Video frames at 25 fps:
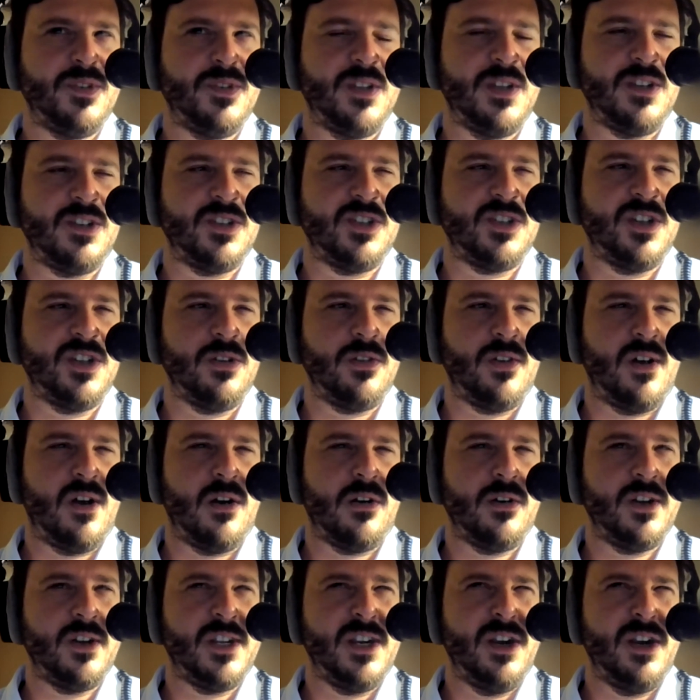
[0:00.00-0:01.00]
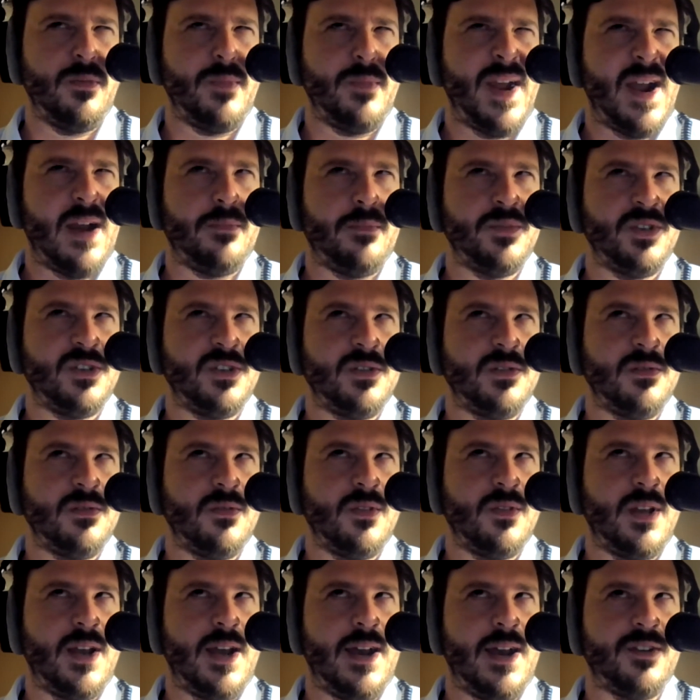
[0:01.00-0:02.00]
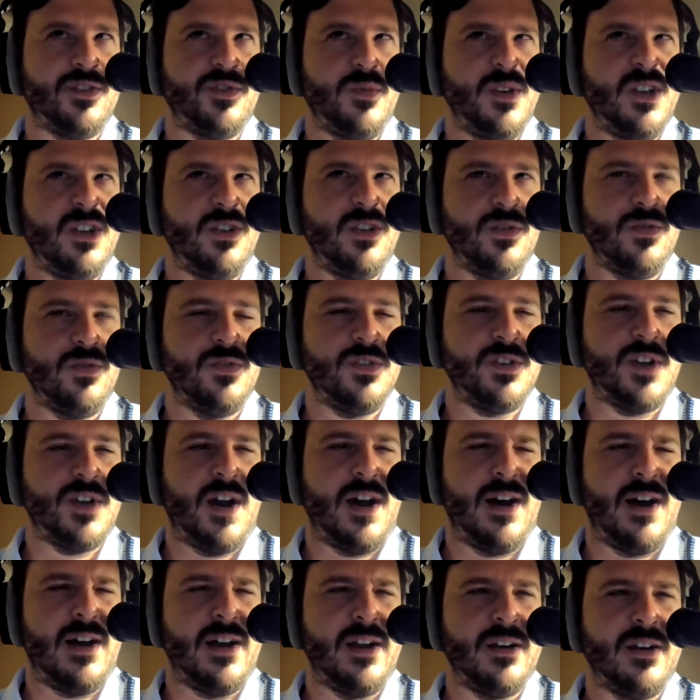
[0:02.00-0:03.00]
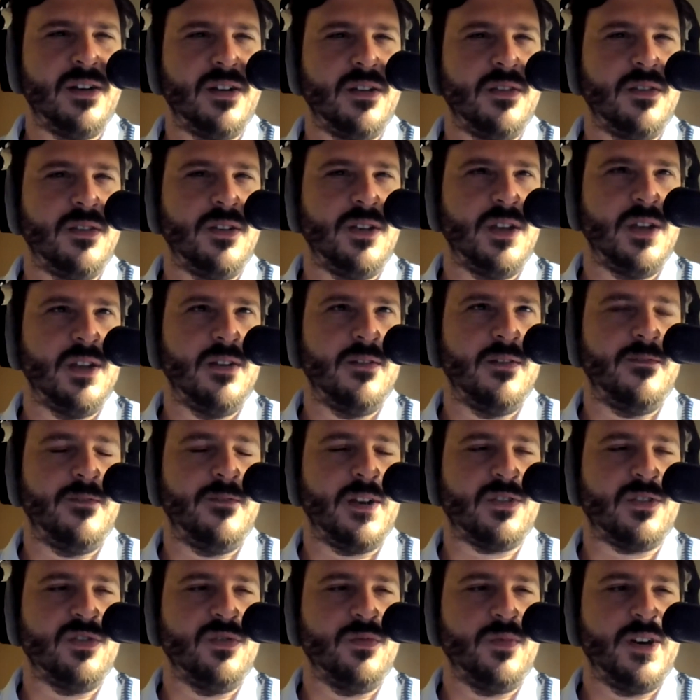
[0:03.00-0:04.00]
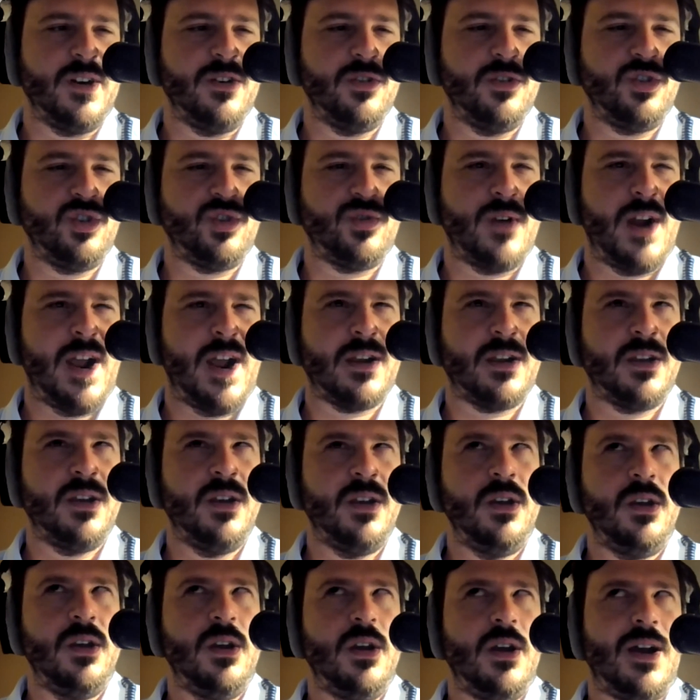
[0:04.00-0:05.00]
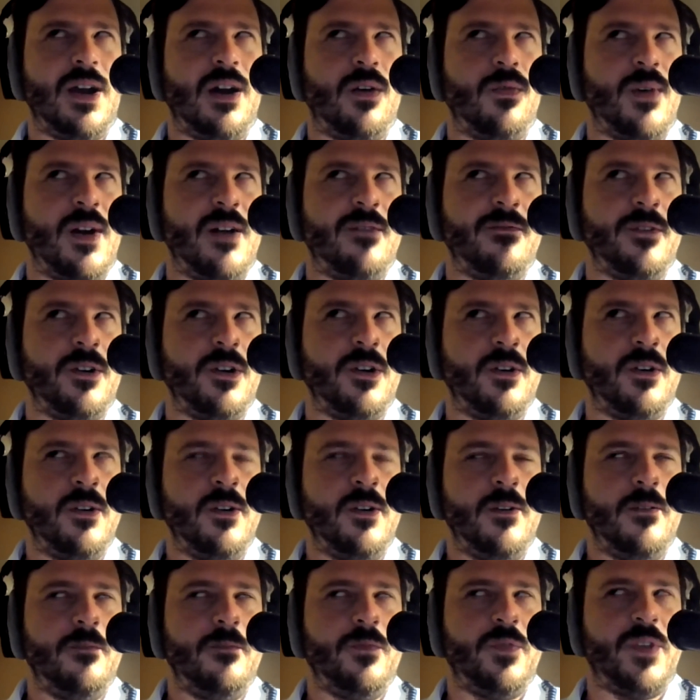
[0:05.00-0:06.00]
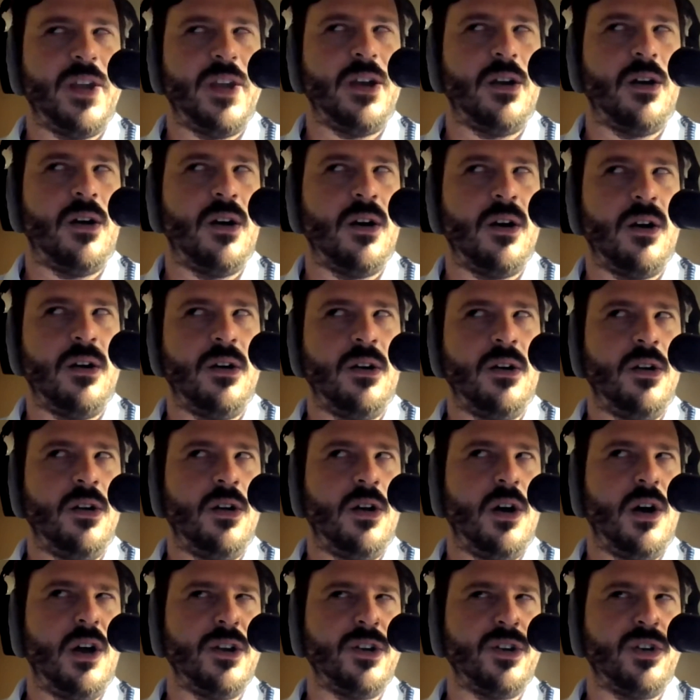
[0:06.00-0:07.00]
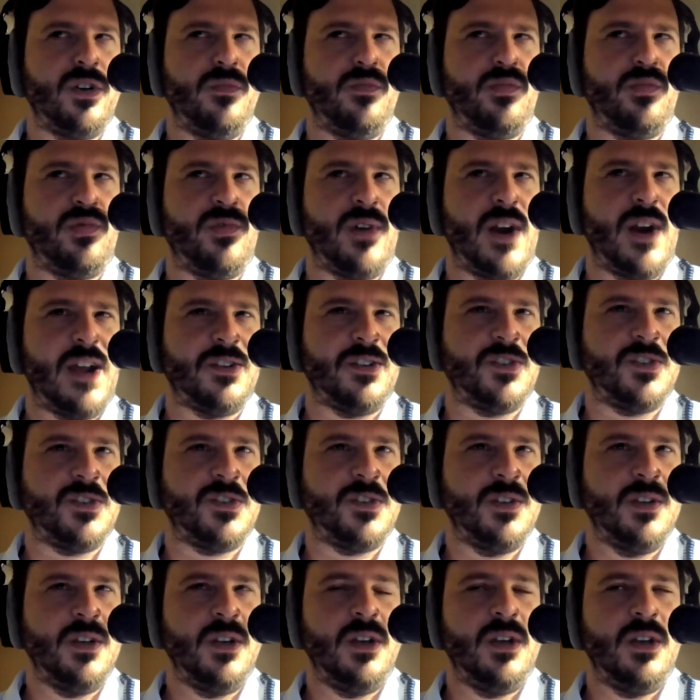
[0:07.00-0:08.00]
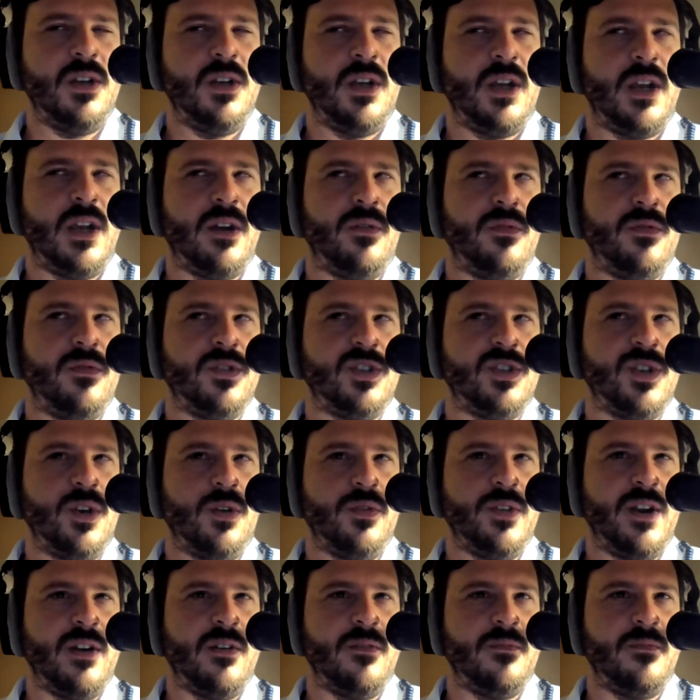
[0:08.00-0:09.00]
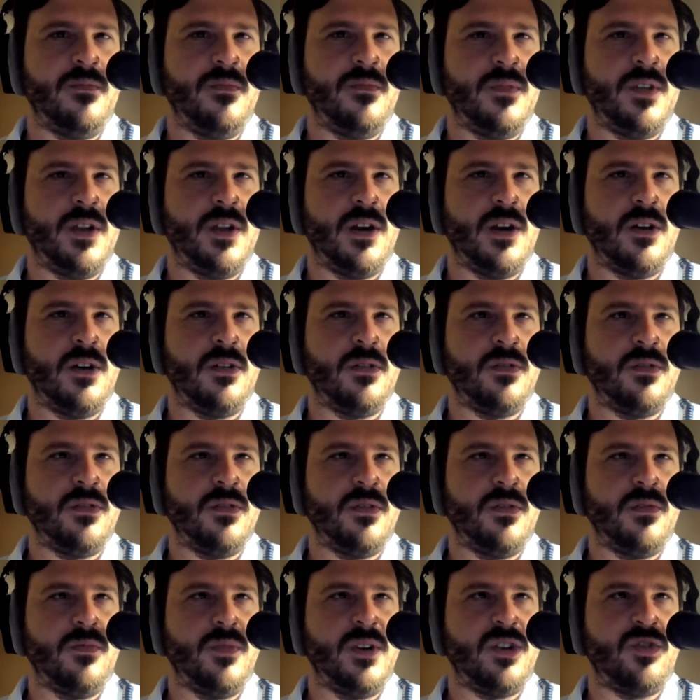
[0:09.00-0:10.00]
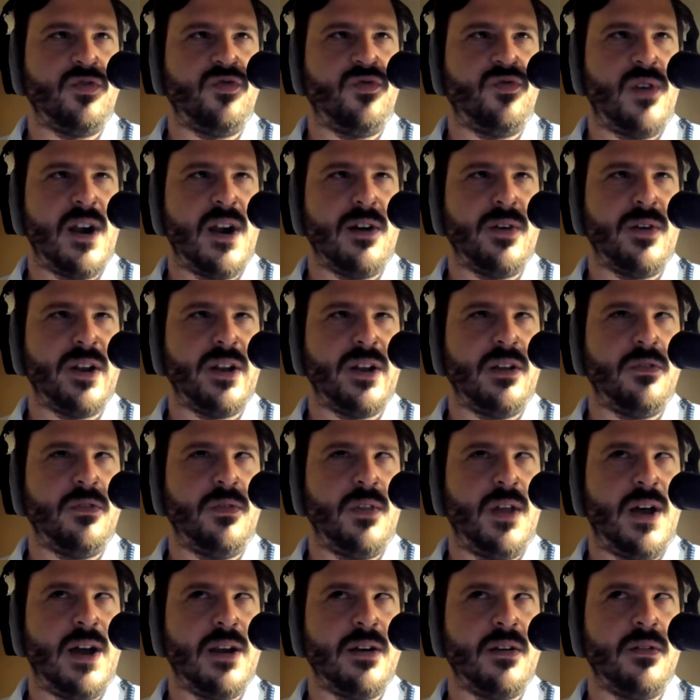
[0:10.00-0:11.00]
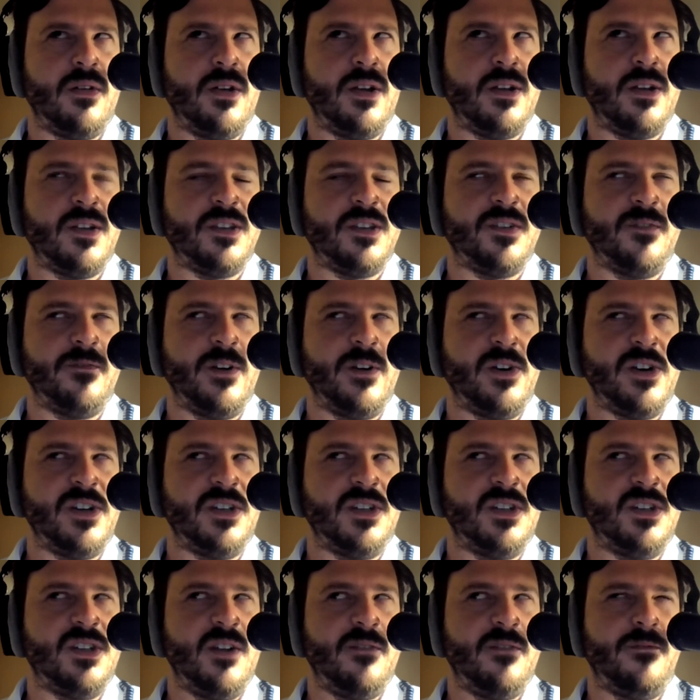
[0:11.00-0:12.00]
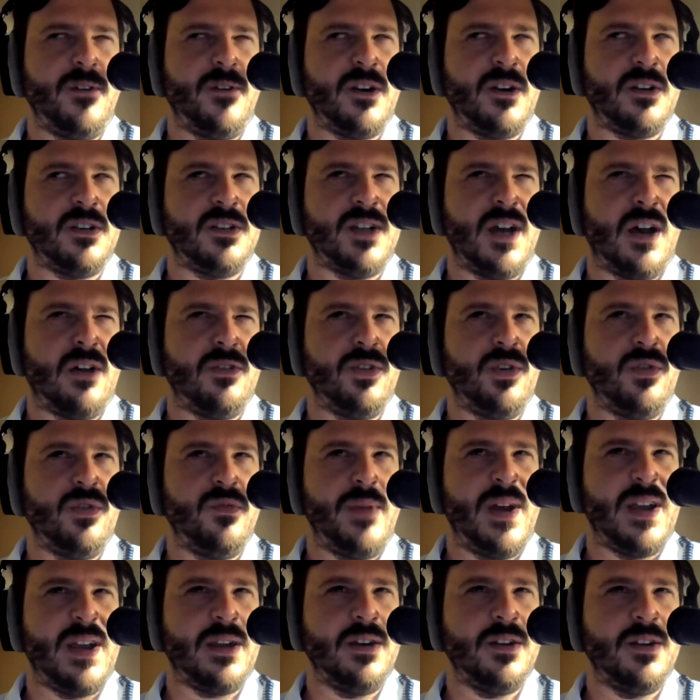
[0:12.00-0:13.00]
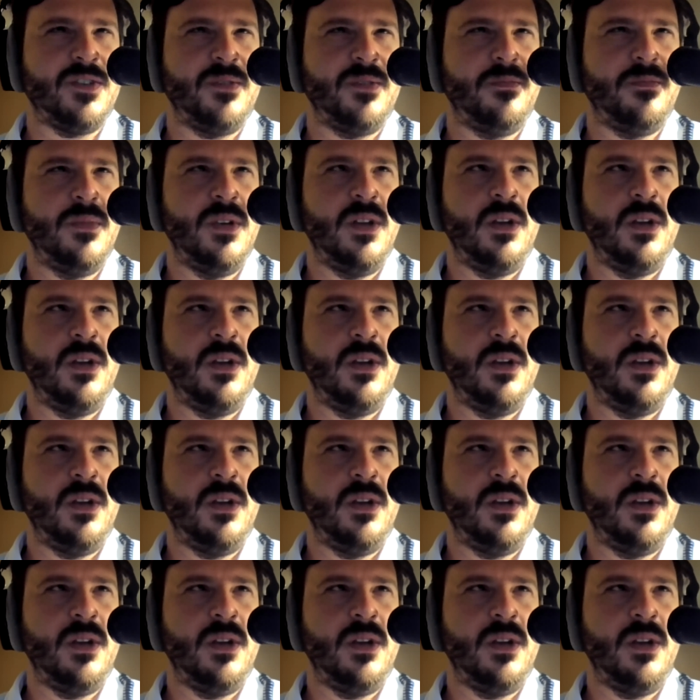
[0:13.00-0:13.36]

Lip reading: They still are here maps as we used on the Victor Reader Trek. However, they are uncompressed. And so they're requiring a lot. It's a very different download mechanism.